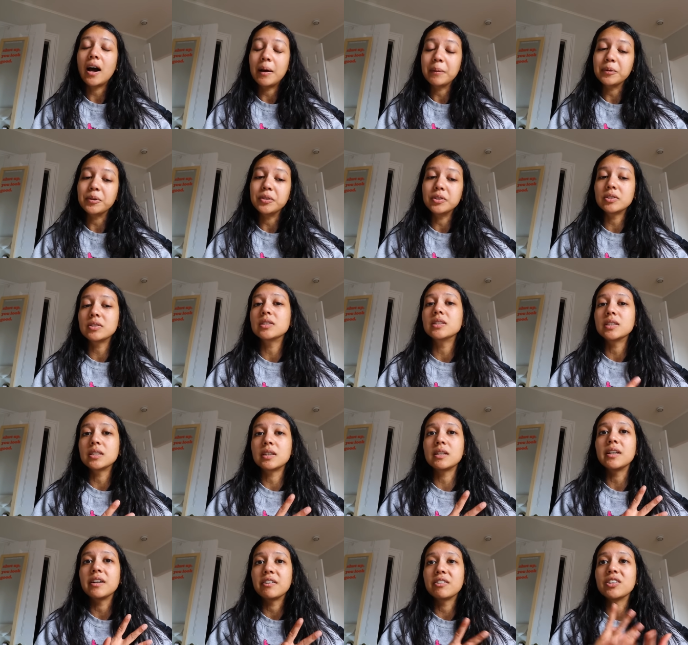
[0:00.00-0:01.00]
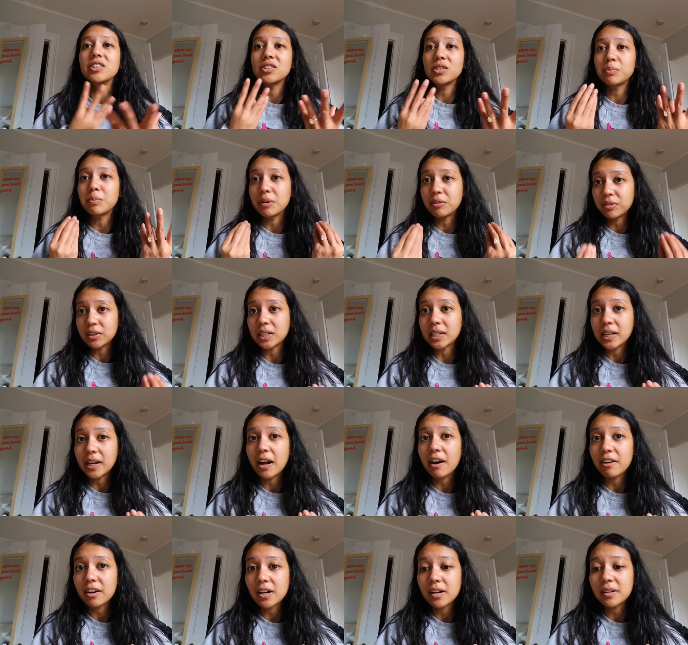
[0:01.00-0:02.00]
I'm going to declare this my reading
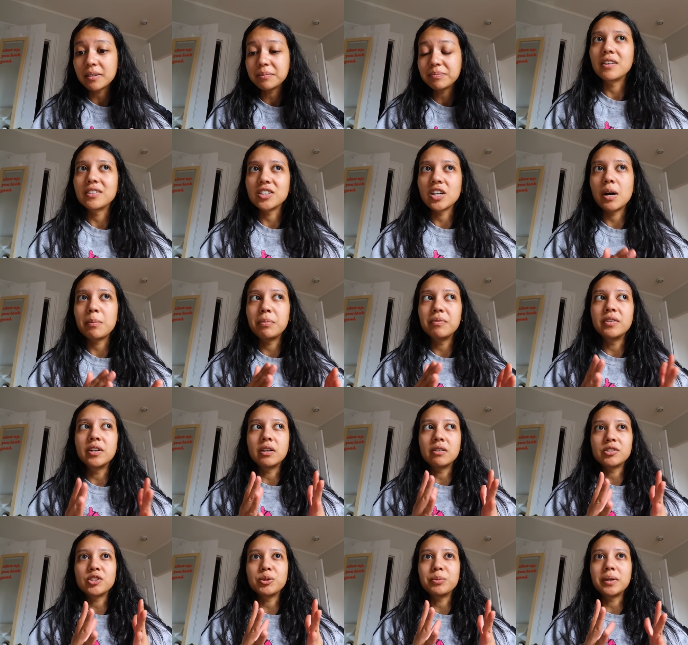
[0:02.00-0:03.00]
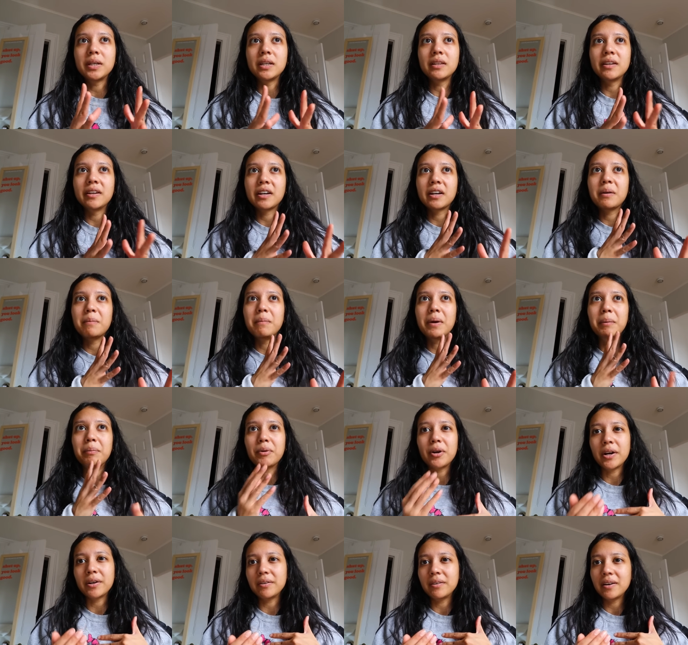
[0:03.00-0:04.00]
era on top of it also being like my
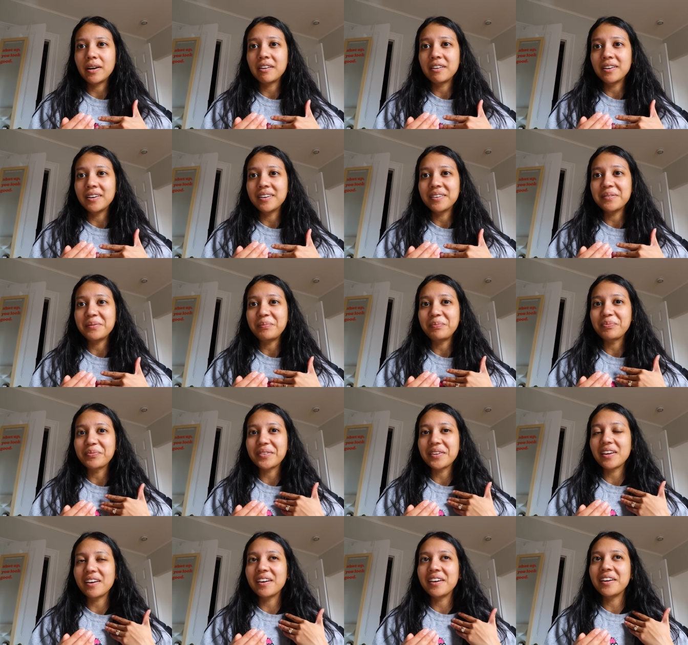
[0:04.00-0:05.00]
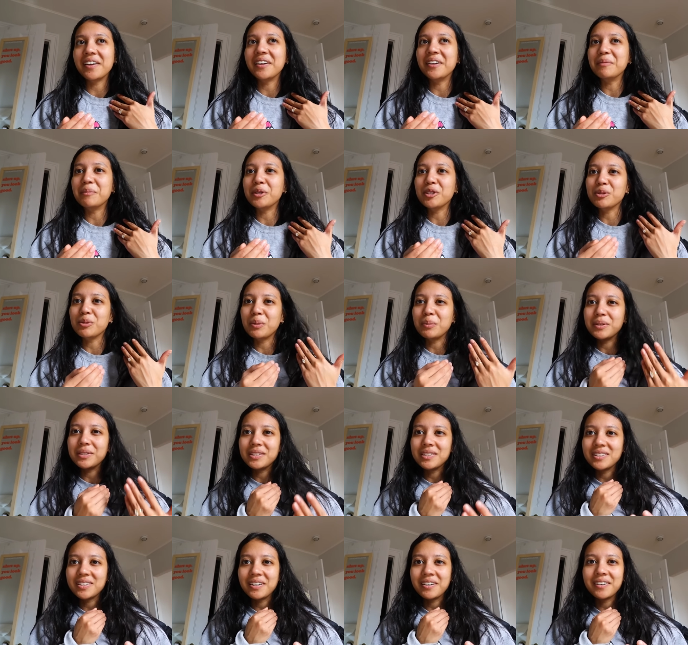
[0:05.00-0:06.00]
bridal era and my small
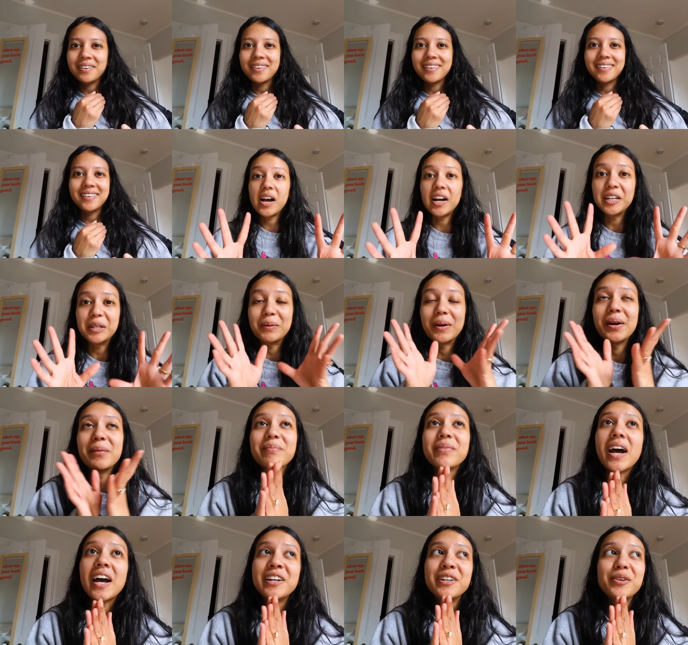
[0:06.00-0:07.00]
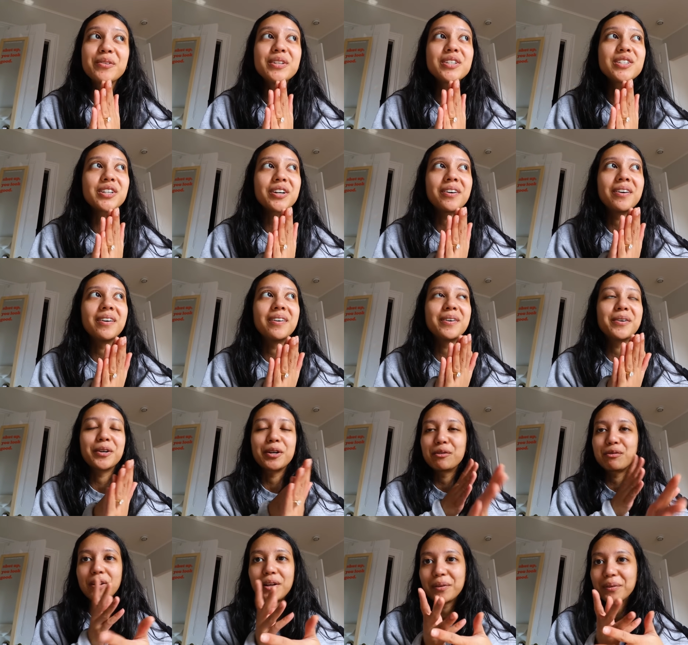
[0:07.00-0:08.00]
business era. Anyway, I know this girl or
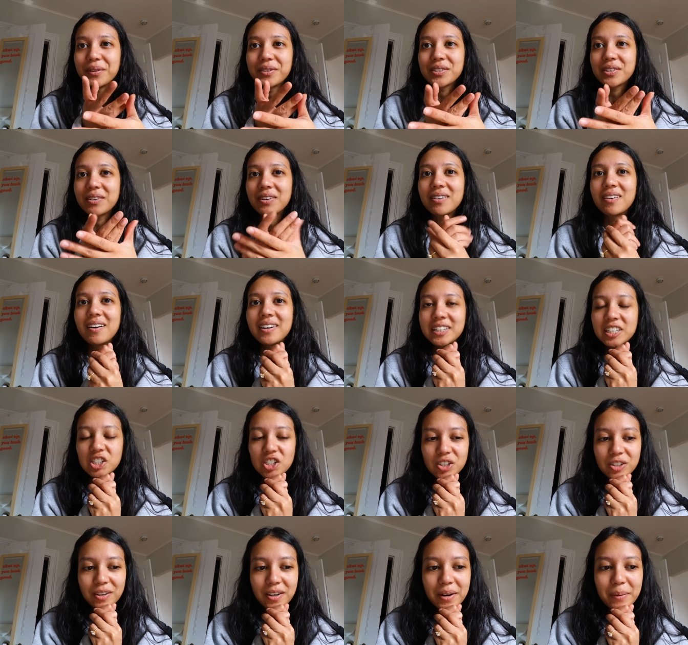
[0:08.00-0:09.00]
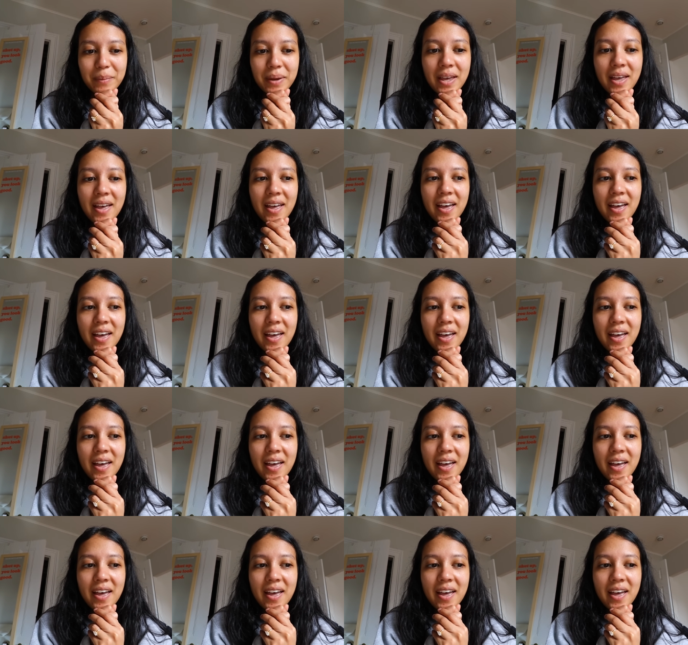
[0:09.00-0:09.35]
I follow this girl on Instagram